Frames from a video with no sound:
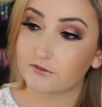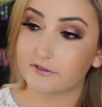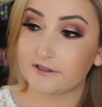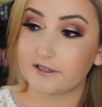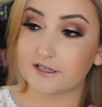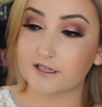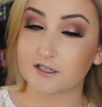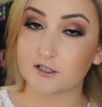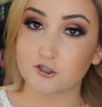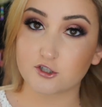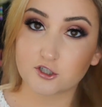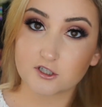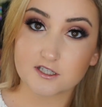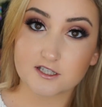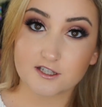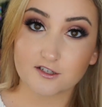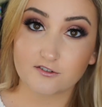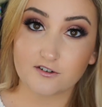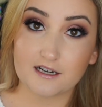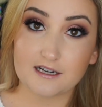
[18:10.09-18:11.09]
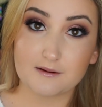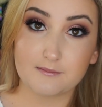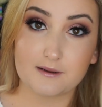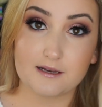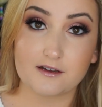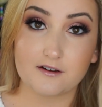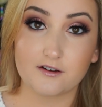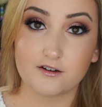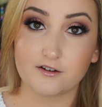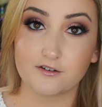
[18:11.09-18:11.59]
Like just the right
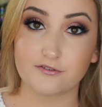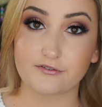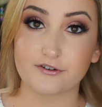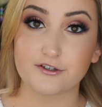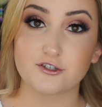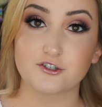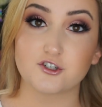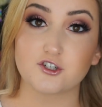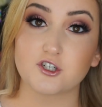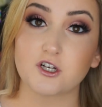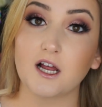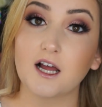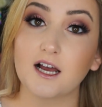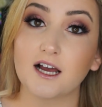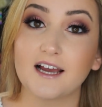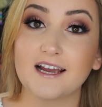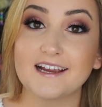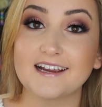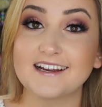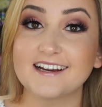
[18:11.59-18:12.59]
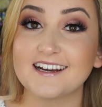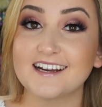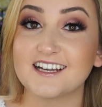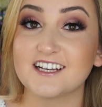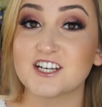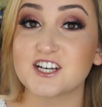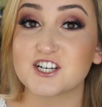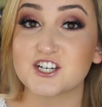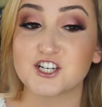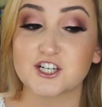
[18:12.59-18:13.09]
amount of shine
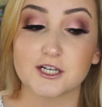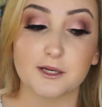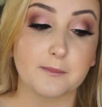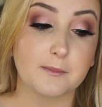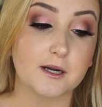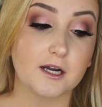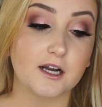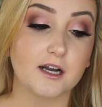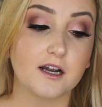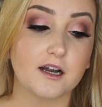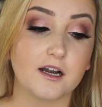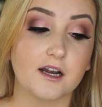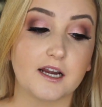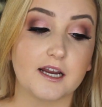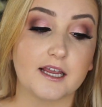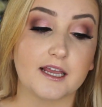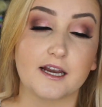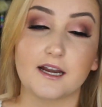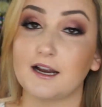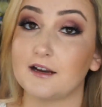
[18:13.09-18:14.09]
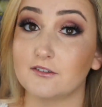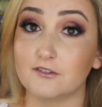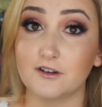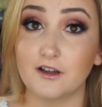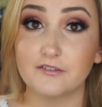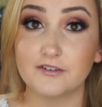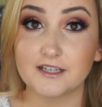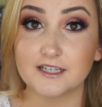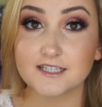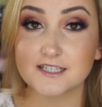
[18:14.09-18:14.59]
and shimmer, and I
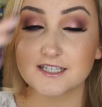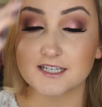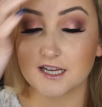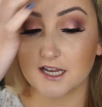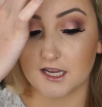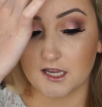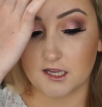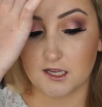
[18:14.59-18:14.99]
love it.